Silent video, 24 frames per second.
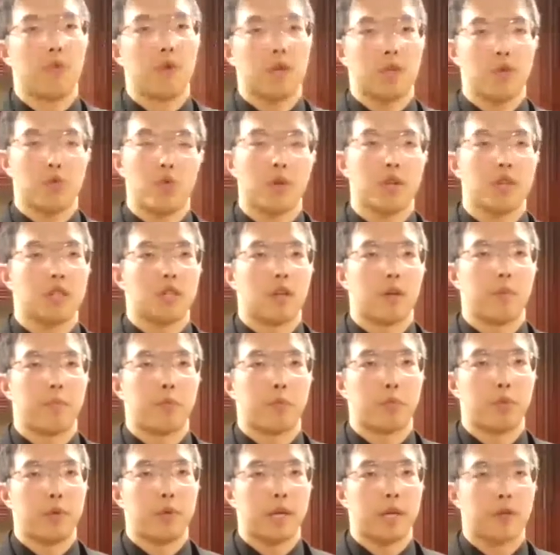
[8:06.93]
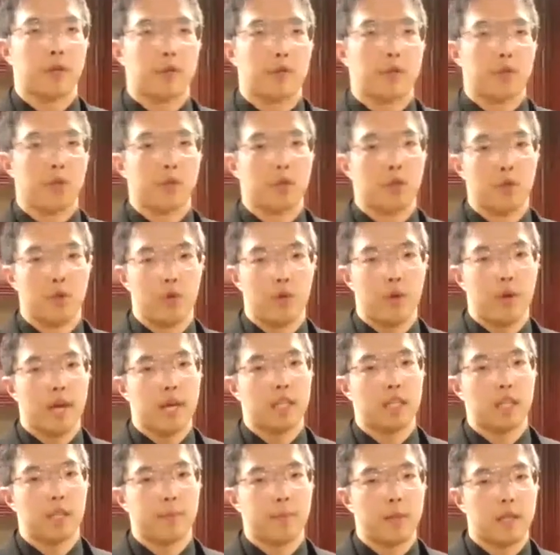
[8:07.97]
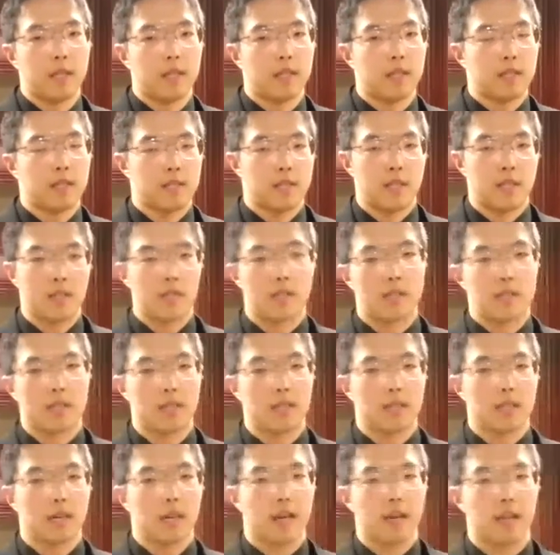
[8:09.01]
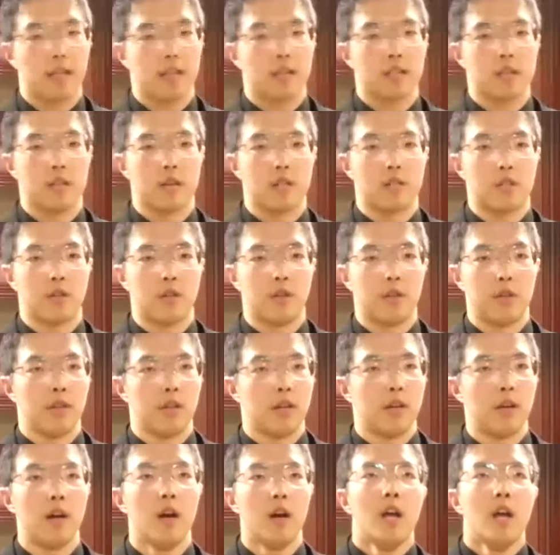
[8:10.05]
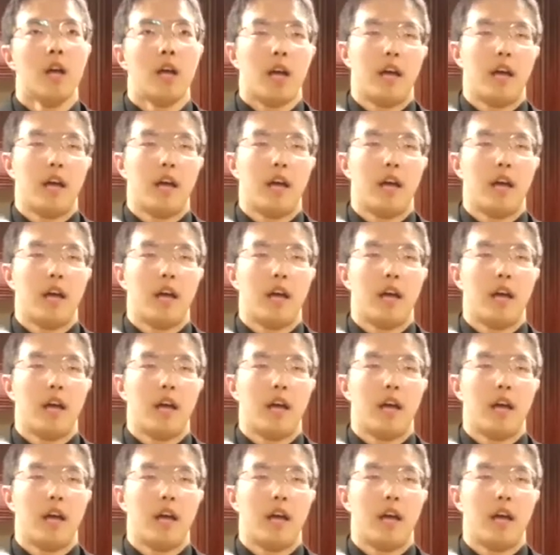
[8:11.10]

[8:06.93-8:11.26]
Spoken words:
which was the precursor to ATP synthesis, like I discussed earlier.